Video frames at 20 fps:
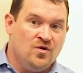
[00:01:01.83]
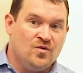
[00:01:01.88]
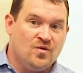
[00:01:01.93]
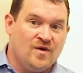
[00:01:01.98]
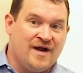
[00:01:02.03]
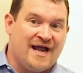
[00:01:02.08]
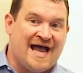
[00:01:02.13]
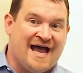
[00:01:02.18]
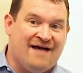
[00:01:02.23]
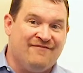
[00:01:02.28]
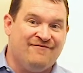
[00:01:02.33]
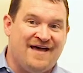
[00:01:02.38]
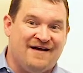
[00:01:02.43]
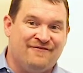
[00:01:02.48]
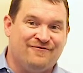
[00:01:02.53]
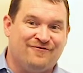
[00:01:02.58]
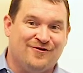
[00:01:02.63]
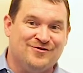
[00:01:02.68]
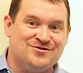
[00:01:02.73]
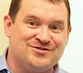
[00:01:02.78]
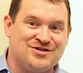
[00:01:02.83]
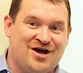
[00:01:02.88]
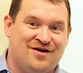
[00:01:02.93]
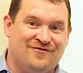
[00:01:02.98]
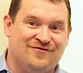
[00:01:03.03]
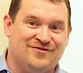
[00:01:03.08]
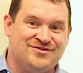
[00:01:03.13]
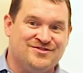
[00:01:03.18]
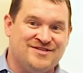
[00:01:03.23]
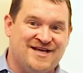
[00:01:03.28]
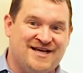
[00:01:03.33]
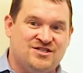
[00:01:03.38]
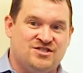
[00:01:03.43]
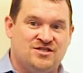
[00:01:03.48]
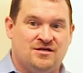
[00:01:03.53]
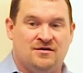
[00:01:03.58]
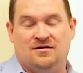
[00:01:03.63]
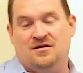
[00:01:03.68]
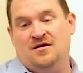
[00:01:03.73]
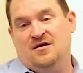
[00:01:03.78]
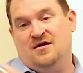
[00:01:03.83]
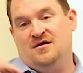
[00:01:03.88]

we have that first conversation